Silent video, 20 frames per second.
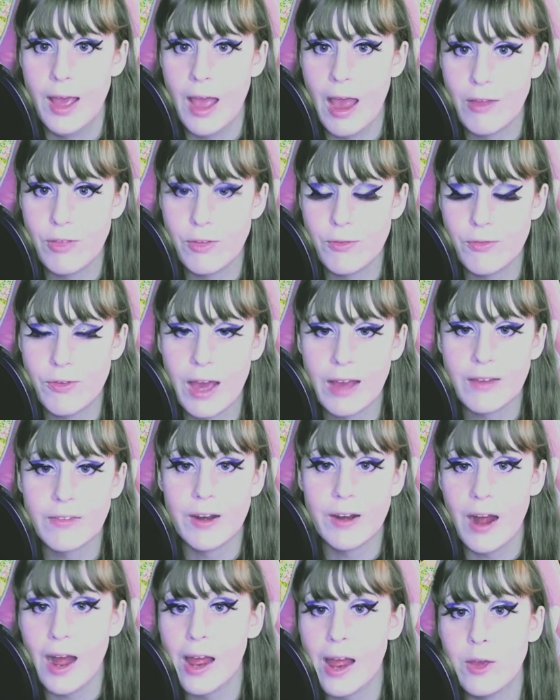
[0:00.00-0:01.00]
And the fact
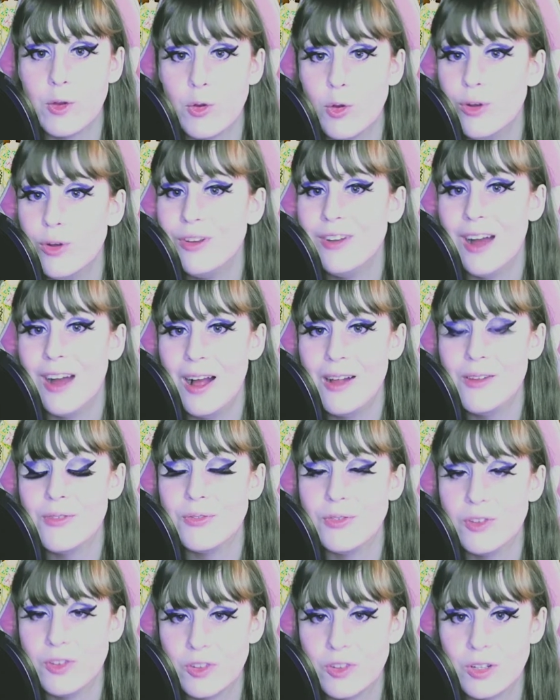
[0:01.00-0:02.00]
that I could not
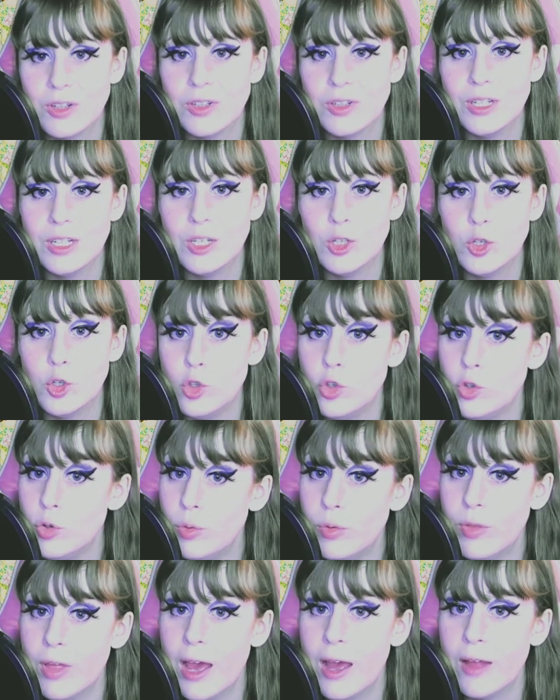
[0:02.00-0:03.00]
physically
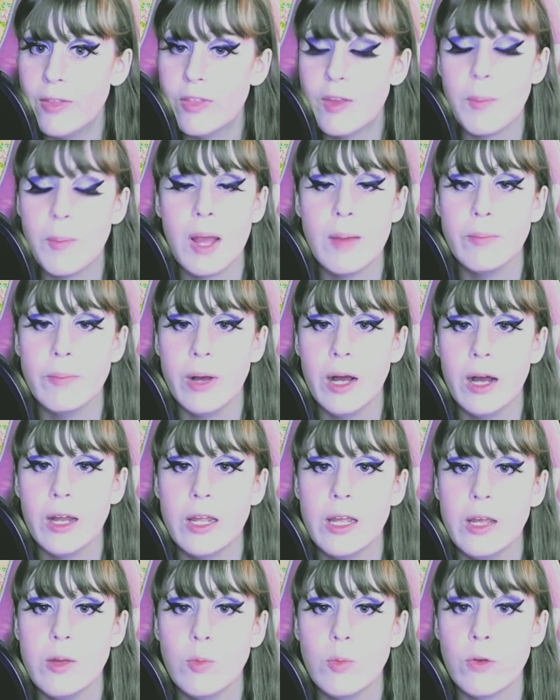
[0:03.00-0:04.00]
do that, that my
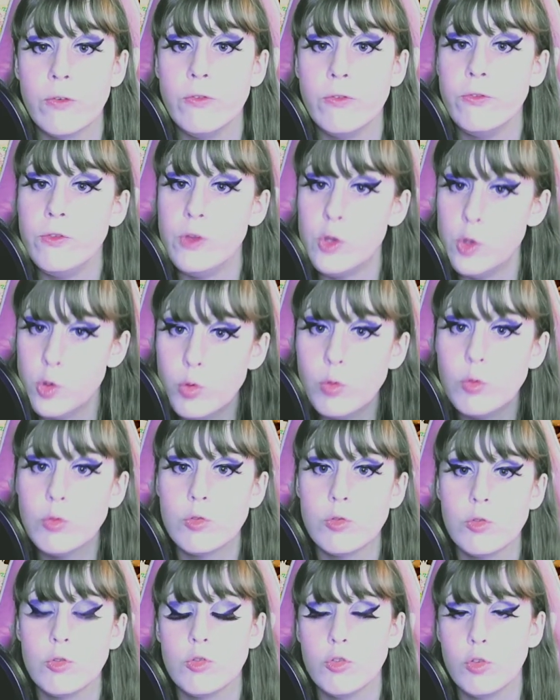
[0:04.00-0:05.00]
body
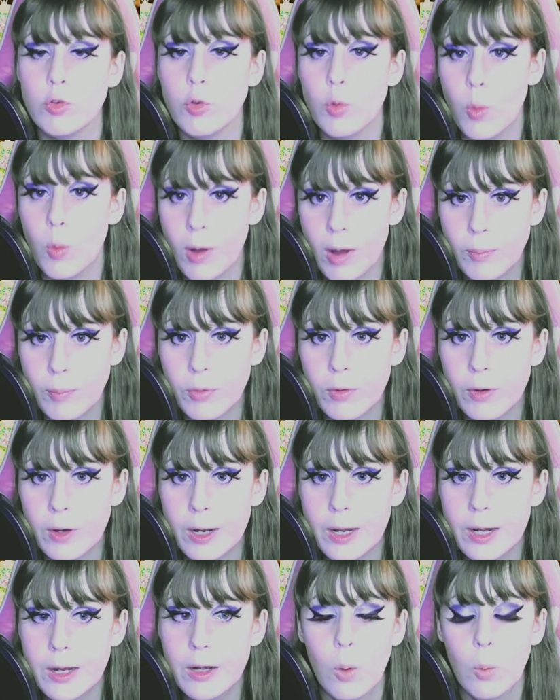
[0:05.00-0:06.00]
refused to
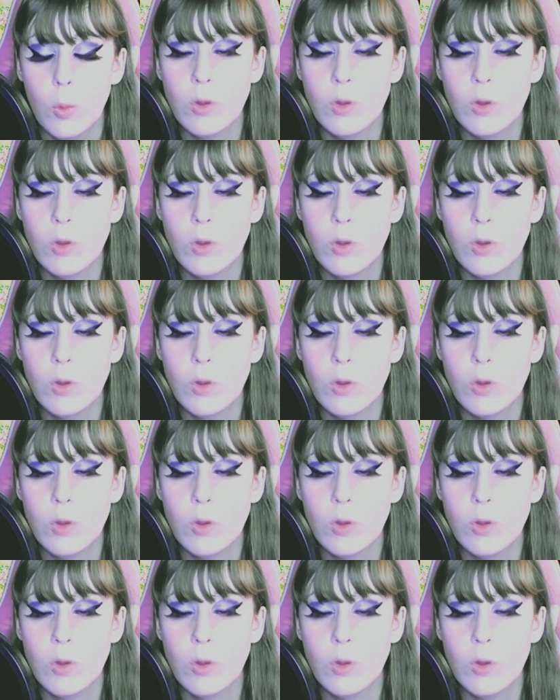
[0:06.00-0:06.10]
cooperate,